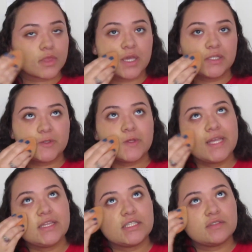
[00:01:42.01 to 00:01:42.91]
I do
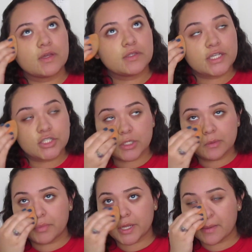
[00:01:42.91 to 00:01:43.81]
like this
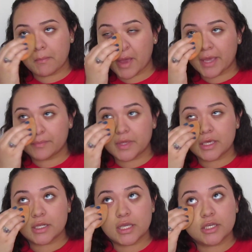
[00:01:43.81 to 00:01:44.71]
foundation, but it might
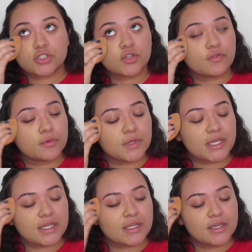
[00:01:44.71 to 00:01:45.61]
be an issue for
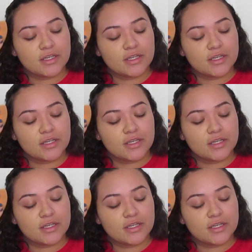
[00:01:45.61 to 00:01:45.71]
me